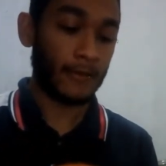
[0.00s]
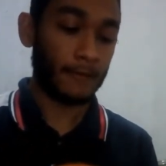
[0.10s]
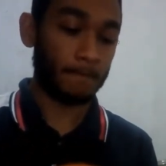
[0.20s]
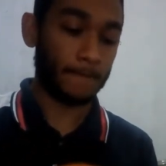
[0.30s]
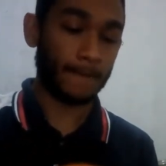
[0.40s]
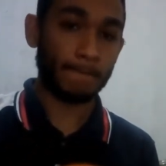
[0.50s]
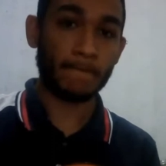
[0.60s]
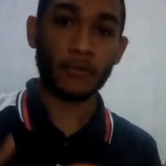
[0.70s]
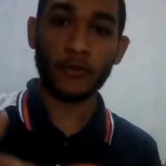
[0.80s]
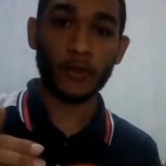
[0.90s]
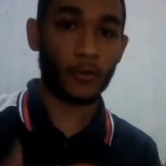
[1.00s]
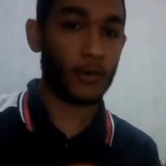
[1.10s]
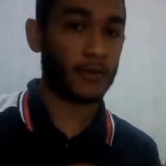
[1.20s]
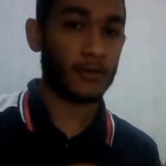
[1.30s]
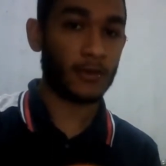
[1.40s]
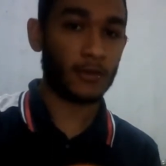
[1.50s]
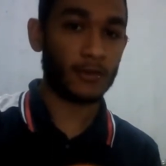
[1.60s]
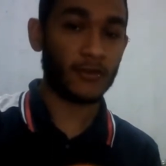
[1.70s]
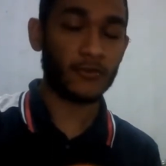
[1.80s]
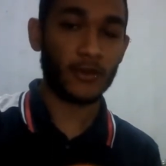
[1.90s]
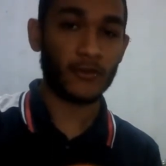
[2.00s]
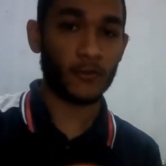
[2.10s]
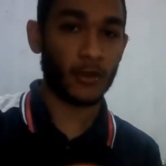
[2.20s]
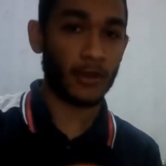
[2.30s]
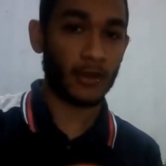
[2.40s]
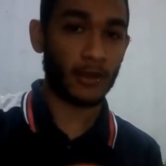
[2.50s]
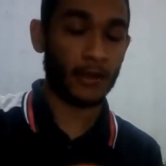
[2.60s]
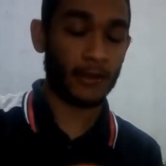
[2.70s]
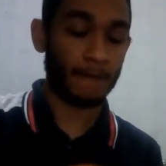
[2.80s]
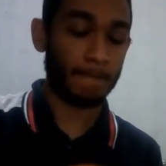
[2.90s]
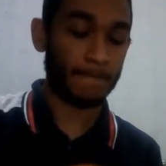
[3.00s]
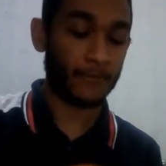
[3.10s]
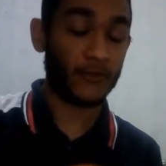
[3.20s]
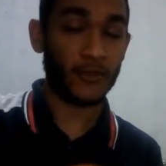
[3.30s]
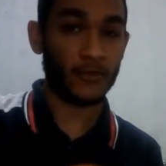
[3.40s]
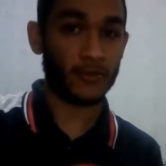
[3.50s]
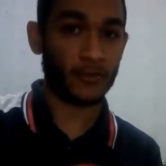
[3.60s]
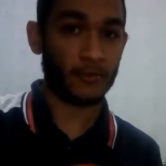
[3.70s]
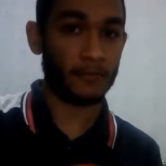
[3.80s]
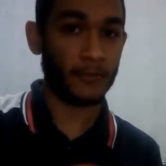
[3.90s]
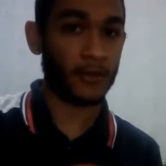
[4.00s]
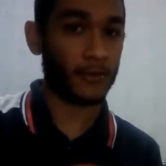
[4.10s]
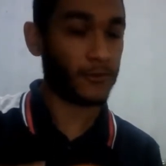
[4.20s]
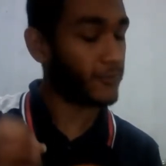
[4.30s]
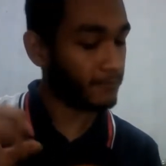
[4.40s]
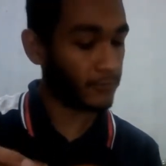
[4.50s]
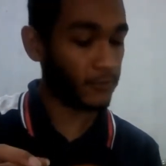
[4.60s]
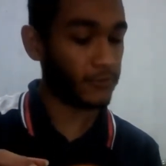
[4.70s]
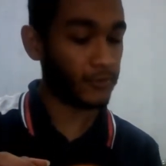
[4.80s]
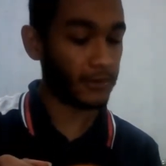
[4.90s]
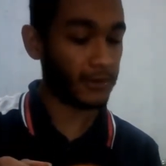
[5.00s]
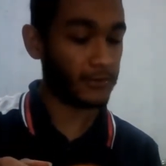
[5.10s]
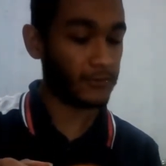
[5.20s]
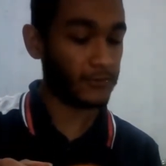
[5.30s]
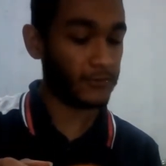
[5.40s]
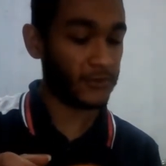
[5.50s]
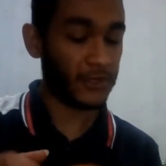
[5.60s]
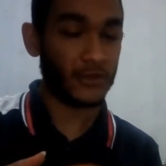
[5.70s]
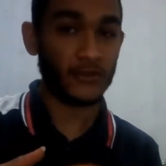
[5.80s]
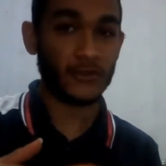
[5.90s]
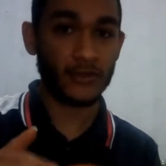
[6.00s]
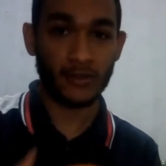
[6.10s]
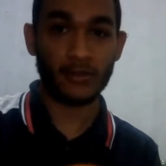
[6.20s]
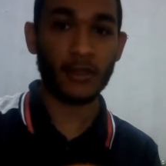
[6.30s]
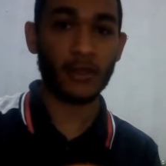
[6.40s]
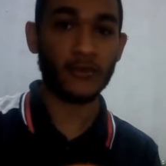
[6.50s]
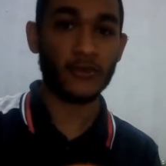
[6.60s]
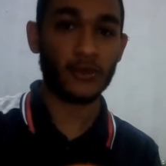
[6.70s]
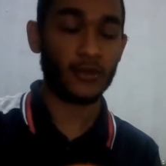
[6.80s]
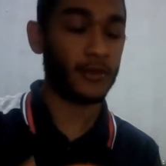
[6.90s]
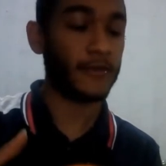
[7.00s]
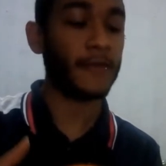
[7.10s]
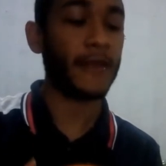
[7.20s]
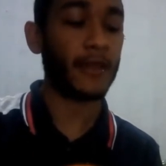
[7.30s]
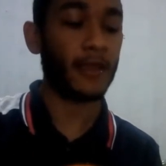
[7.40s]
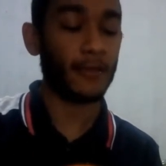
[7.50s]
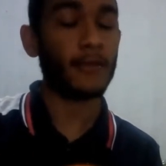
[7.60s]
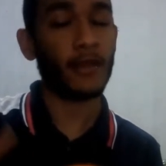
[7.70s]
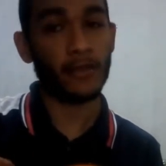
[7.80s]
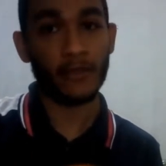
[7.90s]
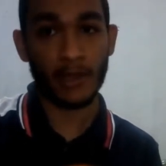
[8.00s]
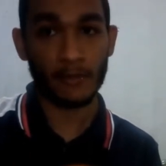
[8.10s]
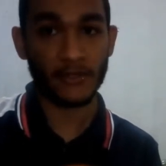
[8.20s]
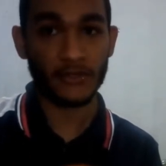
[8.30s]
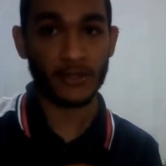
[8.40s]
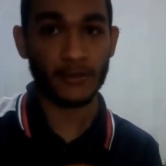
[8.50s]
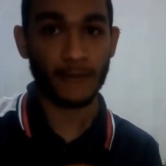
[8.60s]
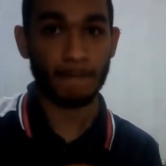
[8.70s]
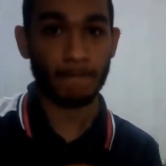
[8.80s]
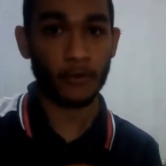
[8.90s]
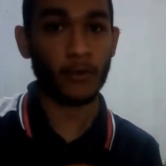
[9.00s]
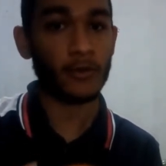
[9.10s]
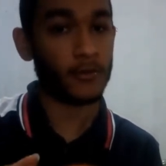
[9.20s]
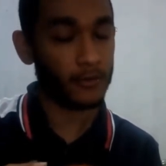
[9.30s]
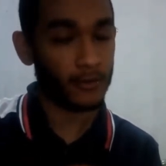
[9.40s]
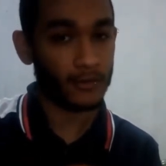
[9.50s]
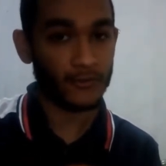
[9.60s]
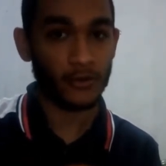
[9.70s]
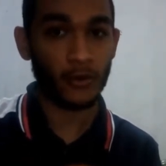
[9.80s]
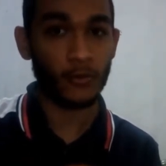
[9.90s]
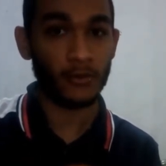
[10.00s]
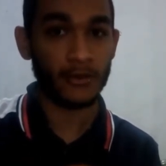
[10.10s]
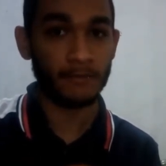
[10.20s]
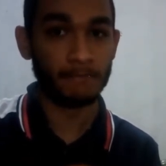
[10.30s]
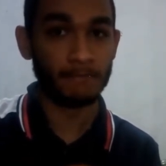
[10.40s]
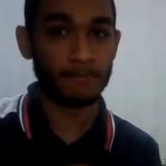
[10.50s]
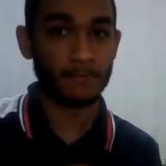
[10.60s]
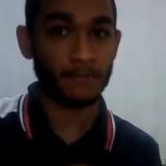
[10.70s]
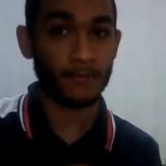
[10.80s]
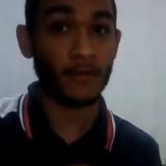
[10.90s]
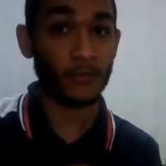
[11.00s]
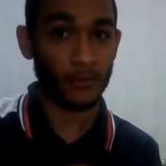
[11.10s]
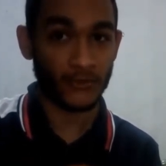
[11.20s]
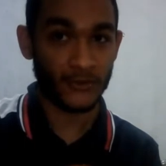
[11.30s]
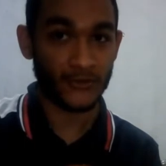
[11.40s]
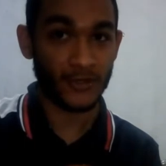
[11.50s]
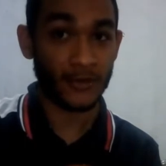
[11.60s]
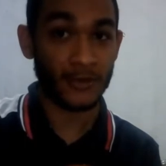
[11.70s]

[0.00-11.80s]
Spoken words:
You don't want to cut the strings with a scissor because the sudden change in tension on the neck can damage it. You want to do it slowly. That's what she said.